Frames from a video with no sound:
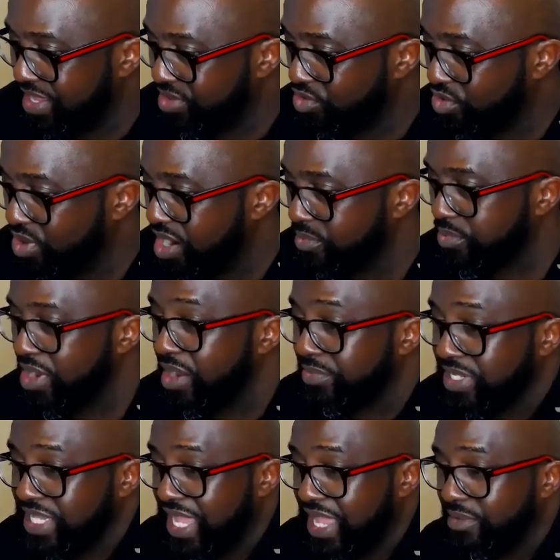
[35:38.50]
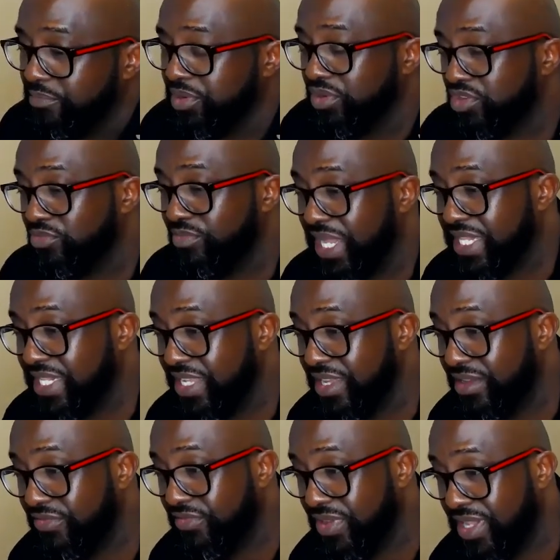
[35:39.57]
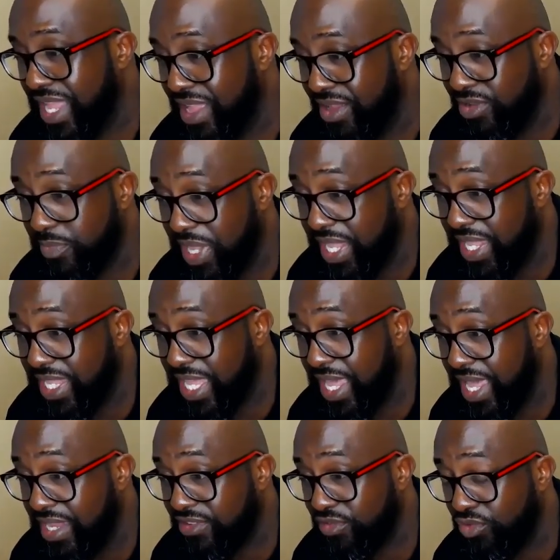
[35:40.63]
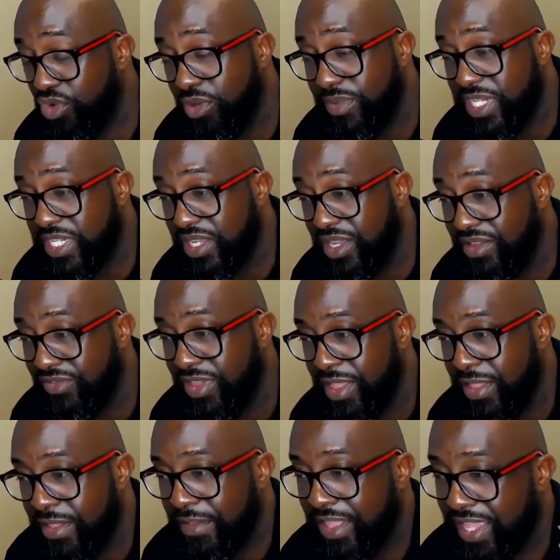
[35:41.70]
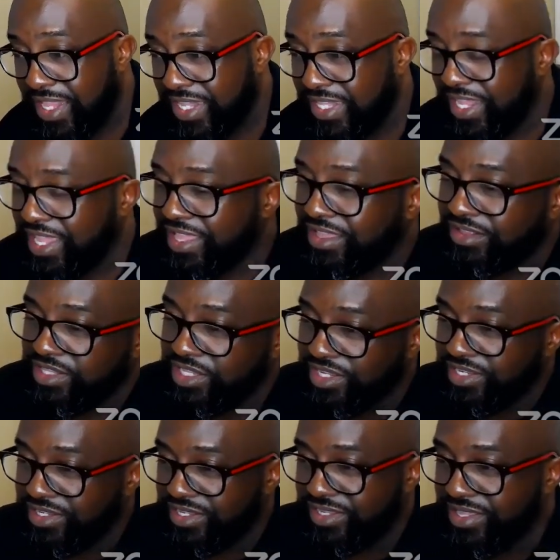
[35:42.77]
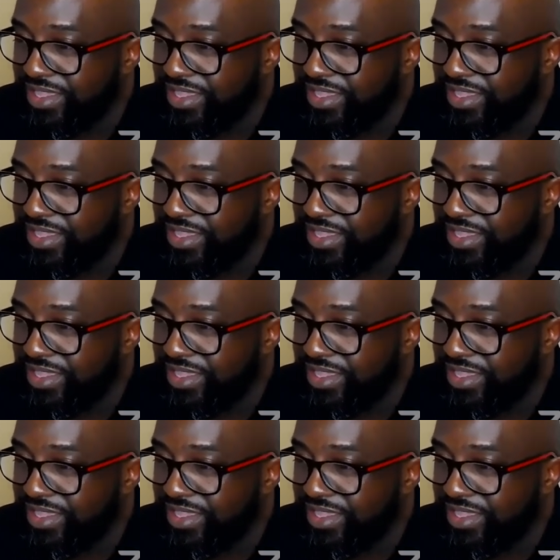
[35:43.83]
acquired properties, how I built them myself, and how I was paying cash for them and stuff. And now look.